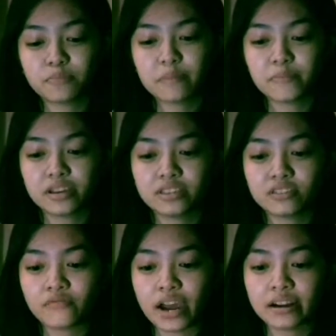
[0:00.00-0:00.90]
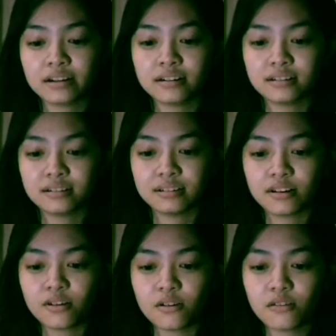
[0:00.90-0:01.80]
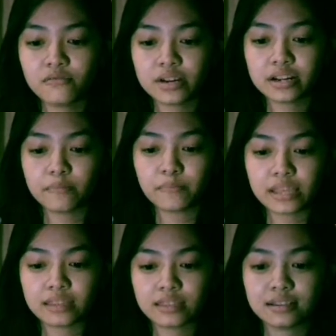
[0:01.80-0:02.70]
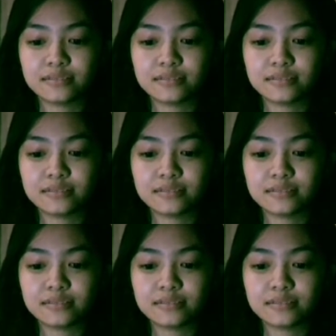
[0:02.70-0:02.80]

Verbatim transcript: paper into fire over the plate.